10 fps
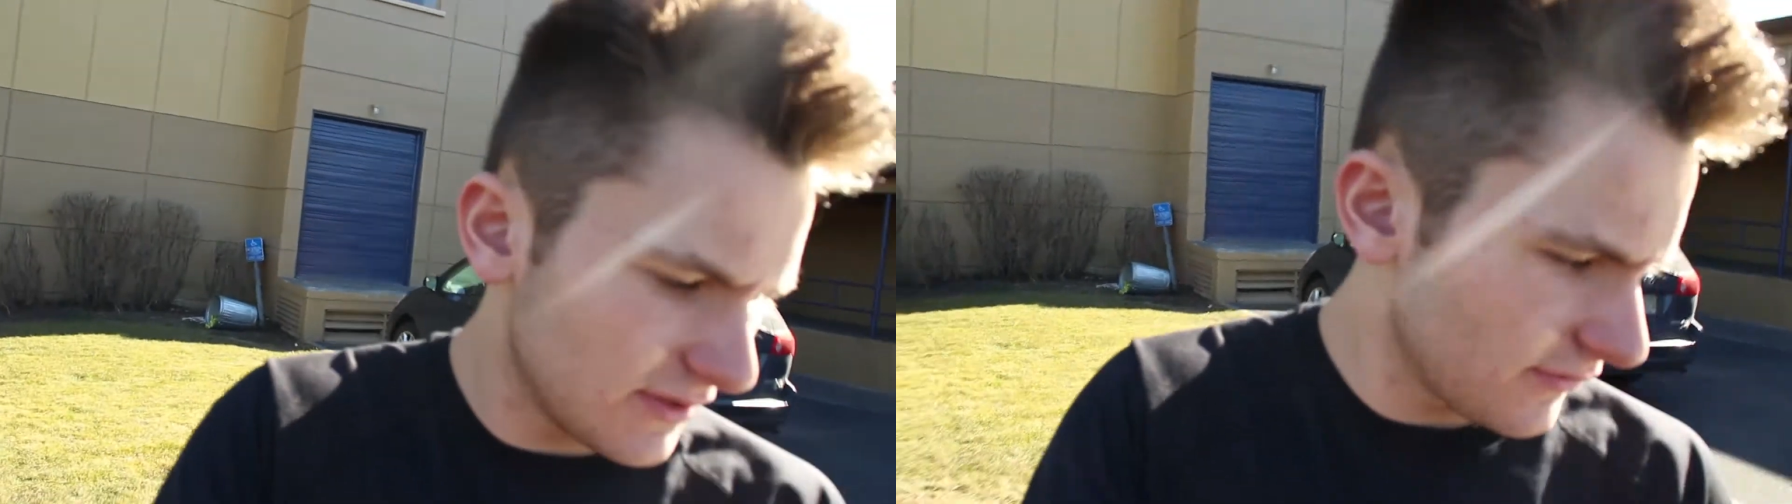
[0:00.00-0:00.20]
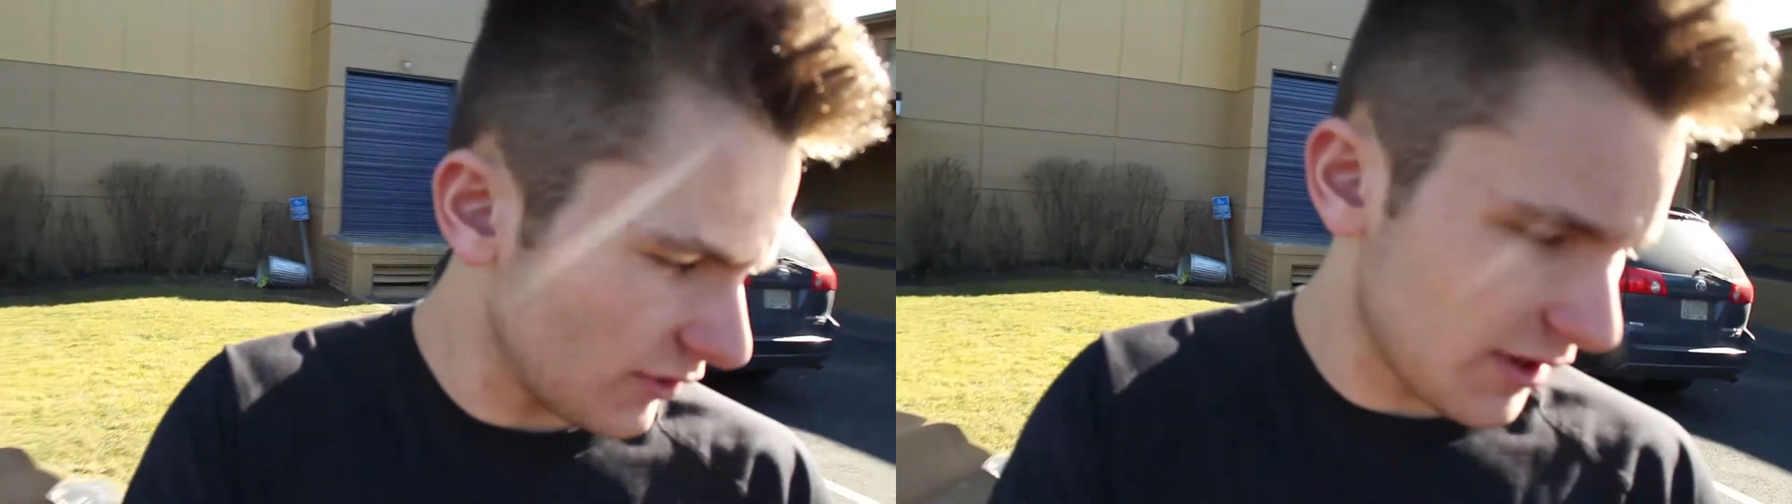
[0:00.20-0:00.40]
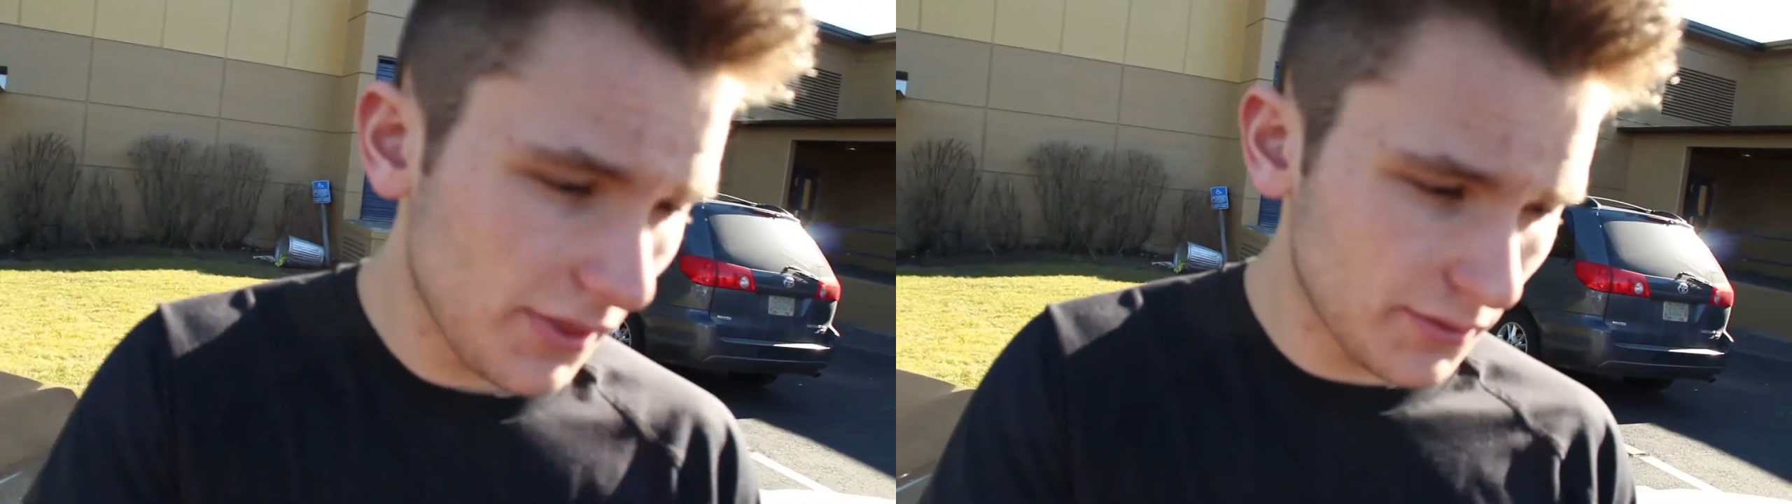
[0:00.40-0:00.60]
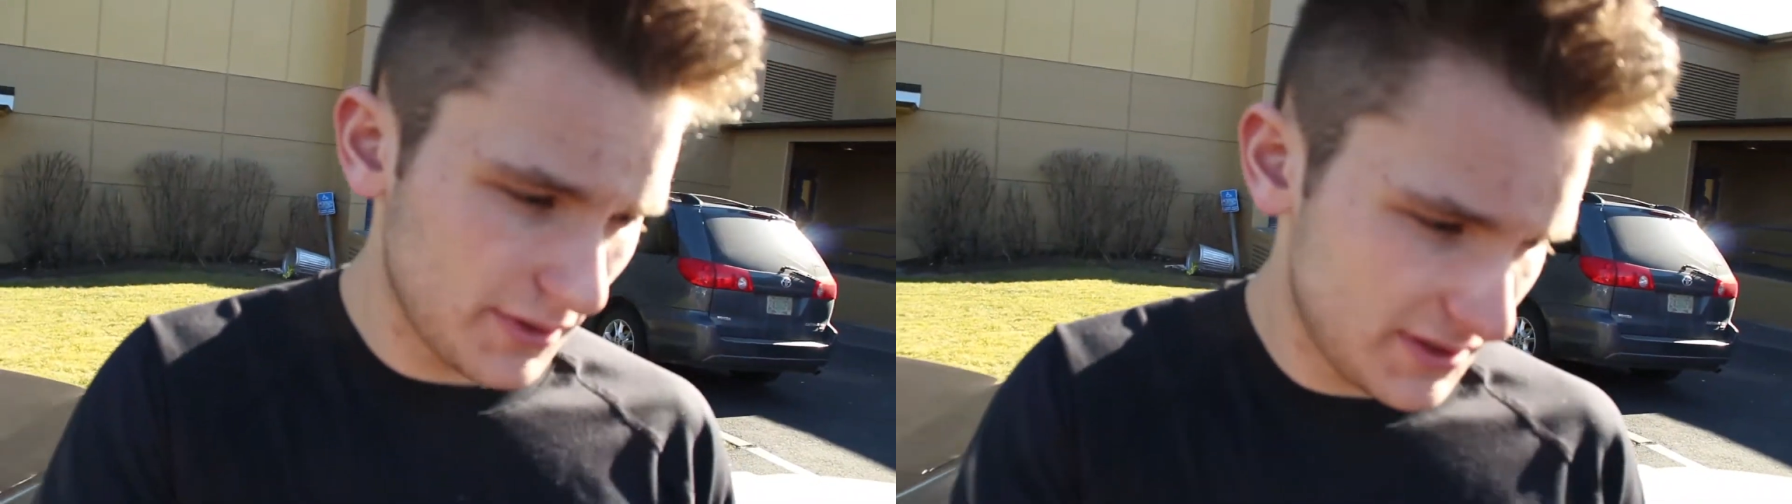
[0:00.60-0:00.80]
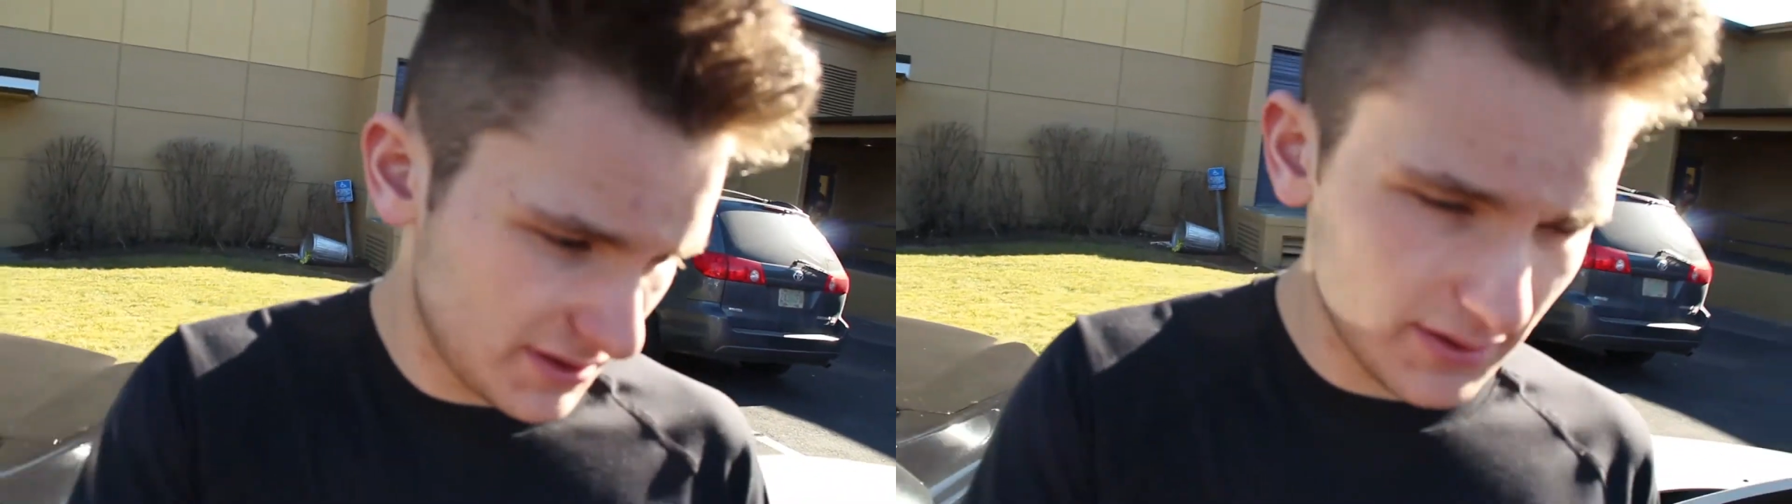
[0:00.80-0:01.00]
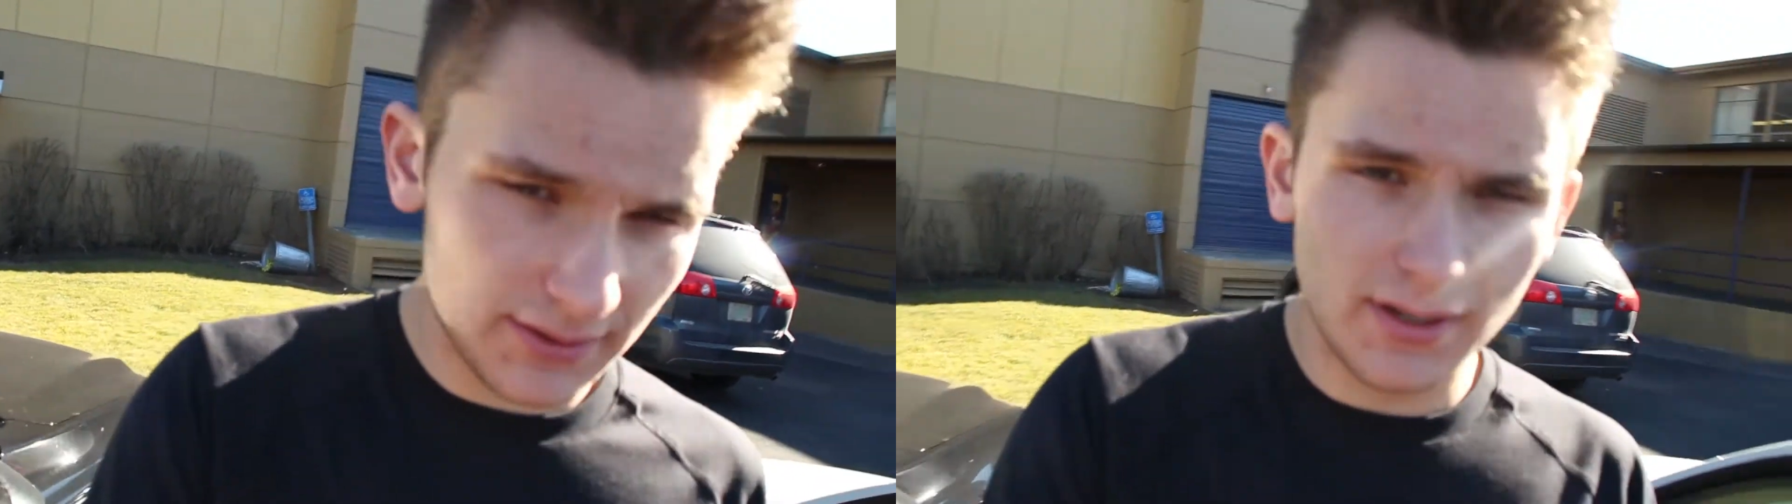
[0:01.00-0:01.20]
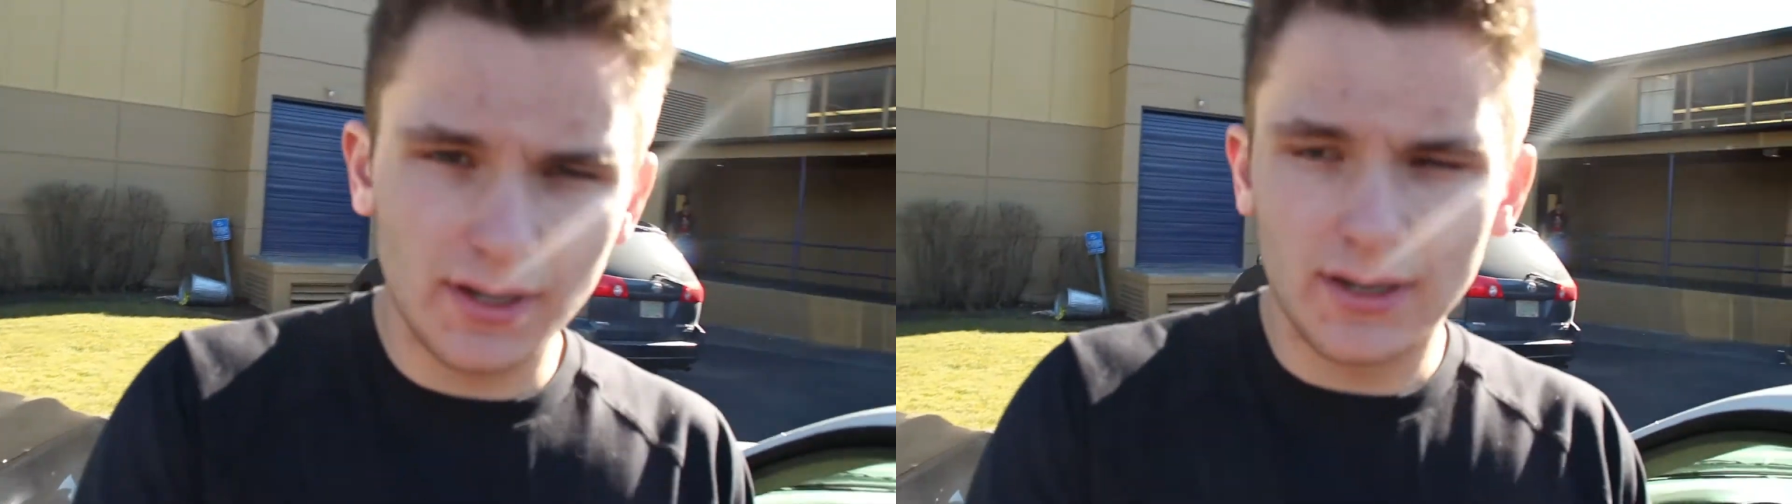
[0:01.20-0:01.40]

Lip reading: for other reasons.